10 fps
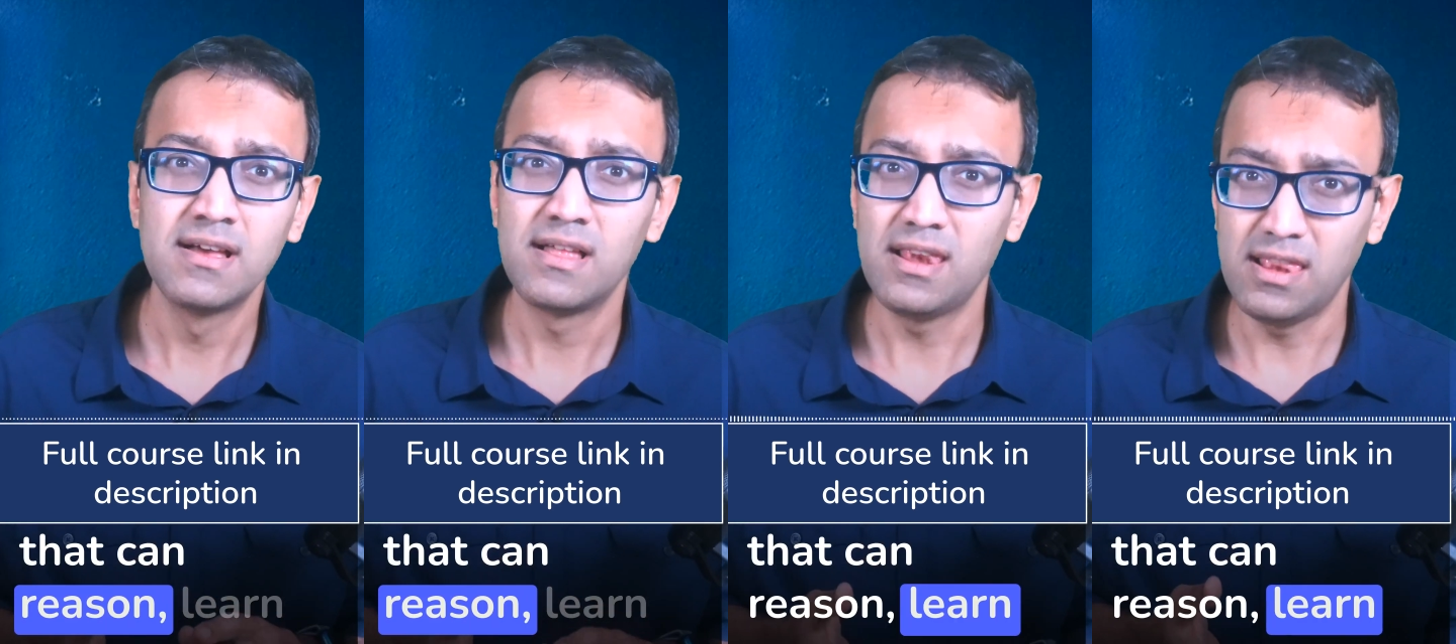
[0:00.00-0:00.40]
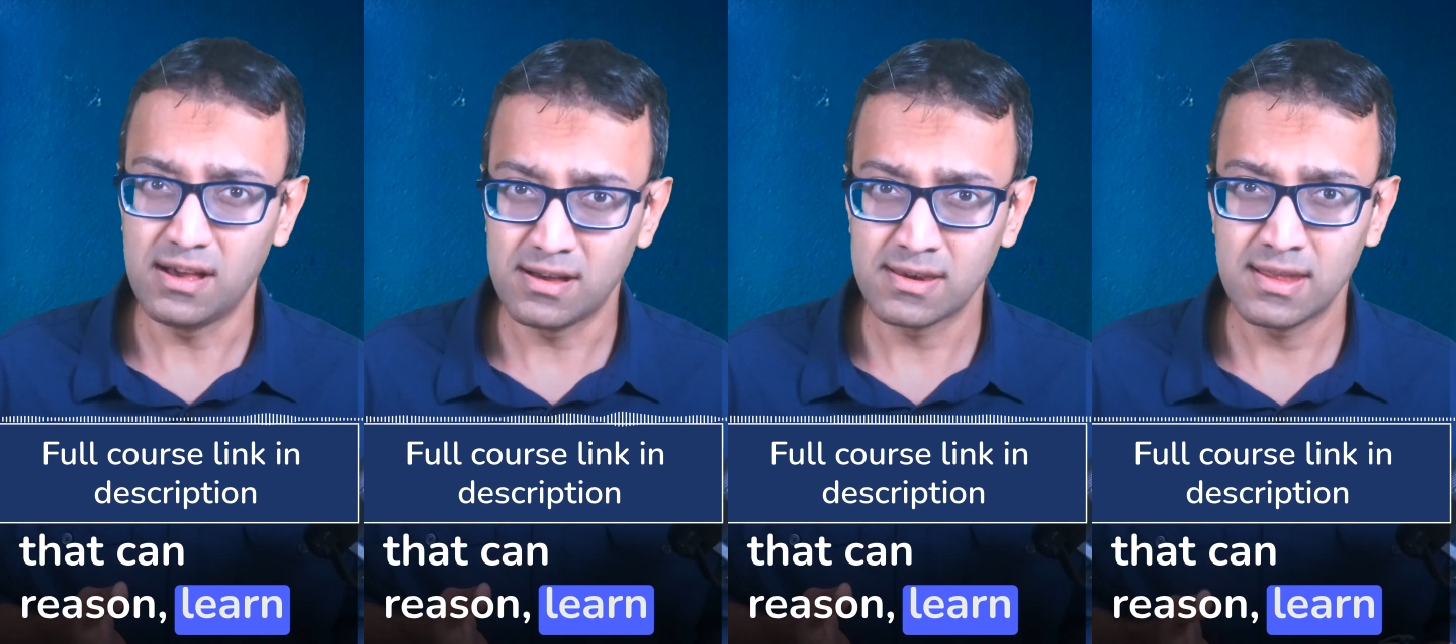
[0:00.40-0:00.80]

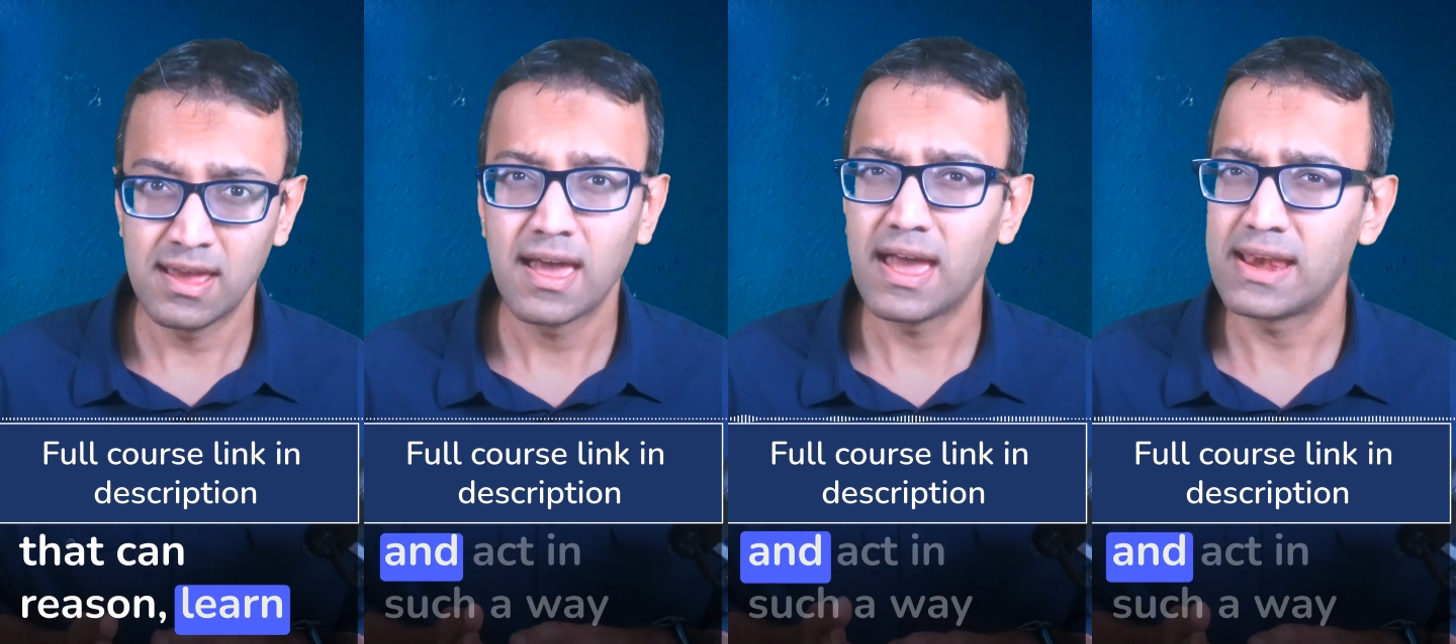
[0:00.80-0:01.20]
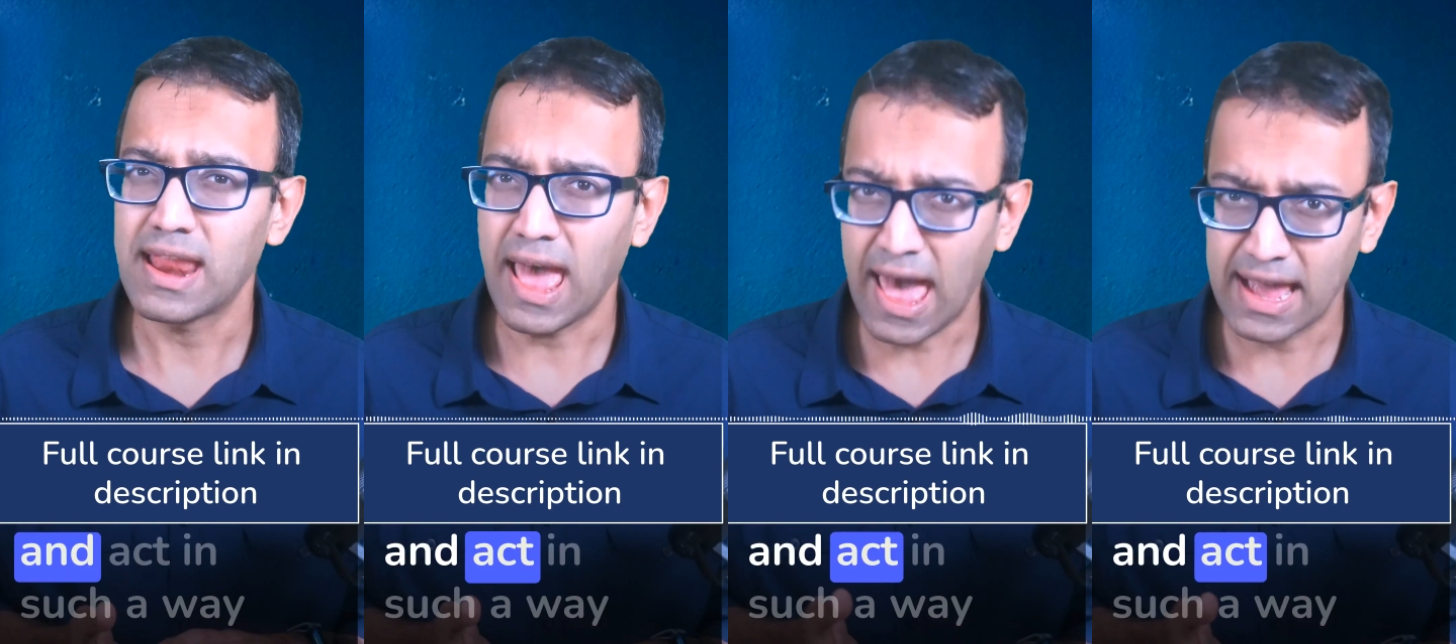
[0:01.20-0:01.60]
learn, and
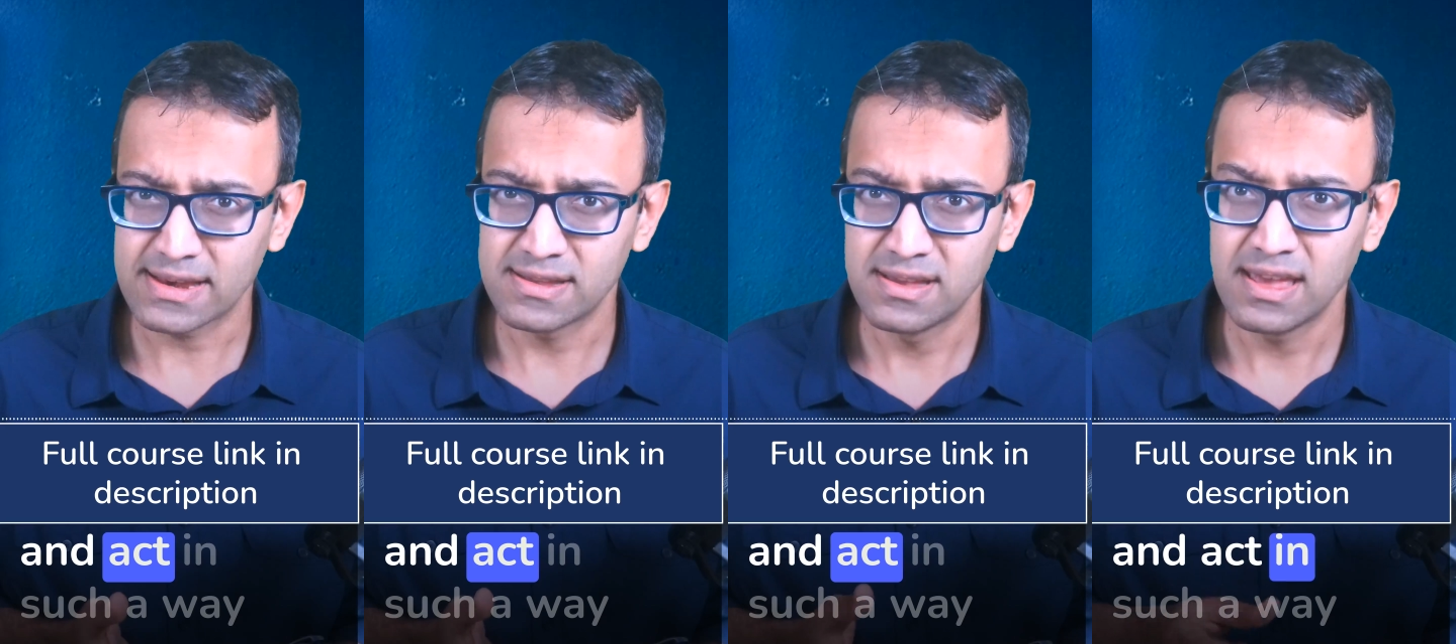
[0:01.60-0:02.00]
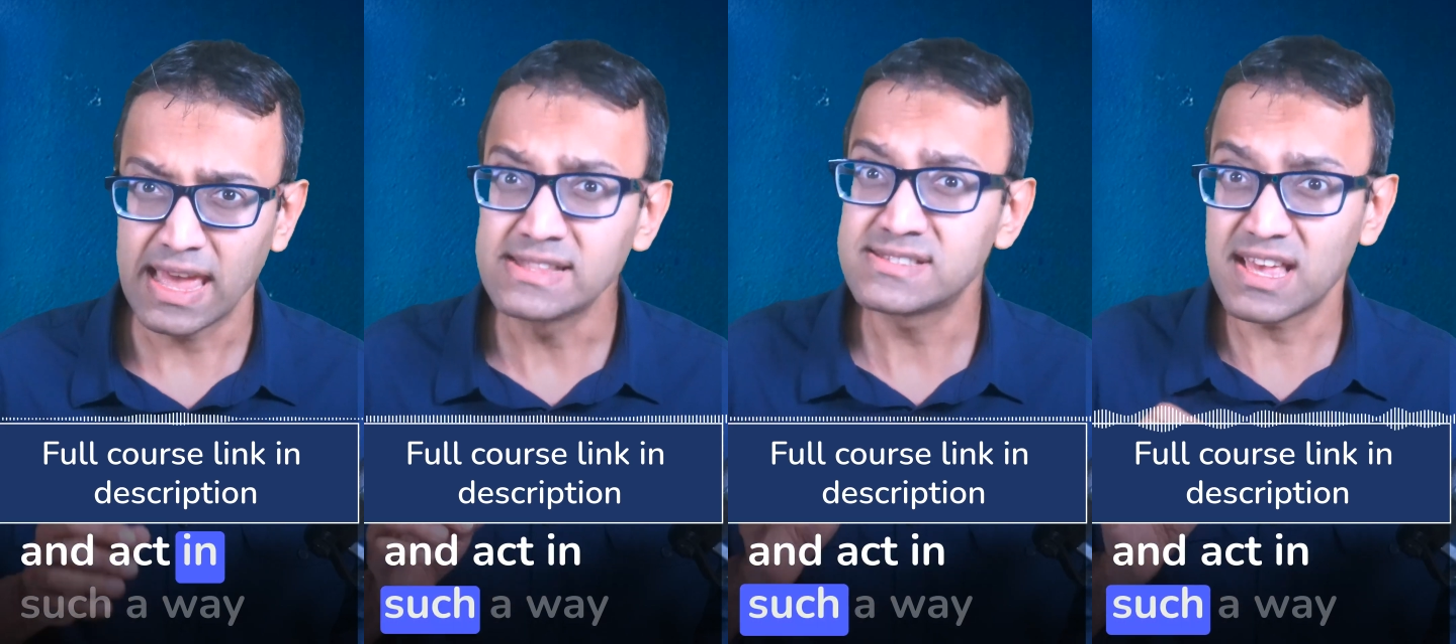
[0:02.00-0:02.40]
act
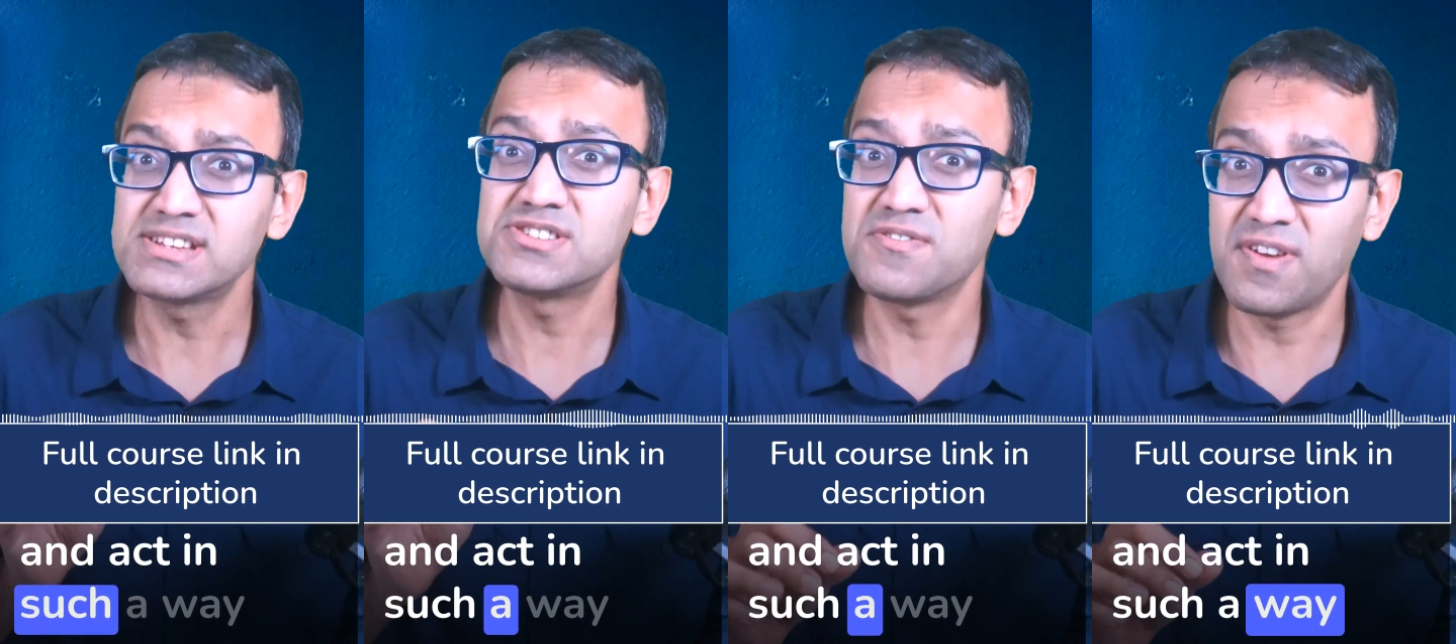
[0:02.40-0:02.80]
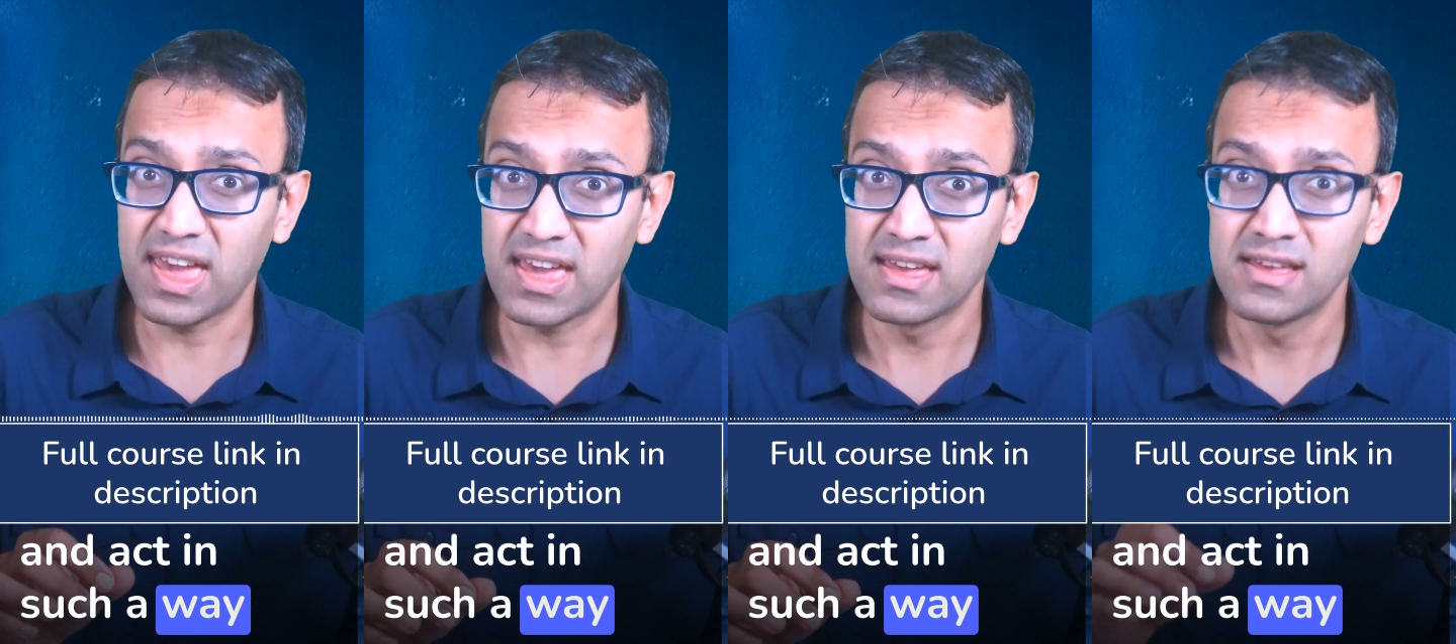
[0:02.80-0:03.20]
in such a way